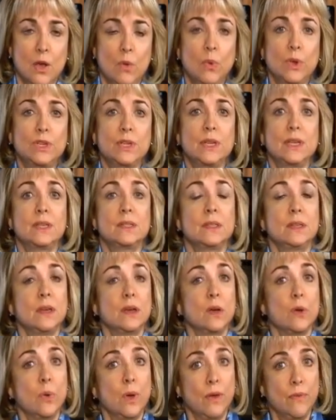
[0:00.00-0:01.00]
which is the
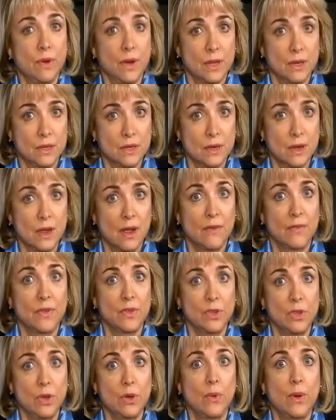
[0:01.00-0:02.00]
equivalent of
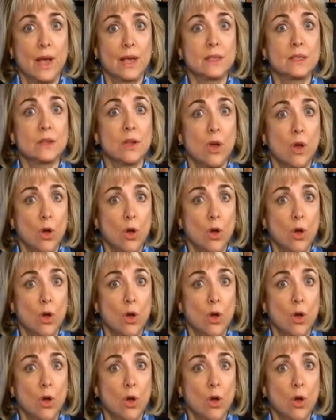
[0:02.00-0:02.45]
the U.S.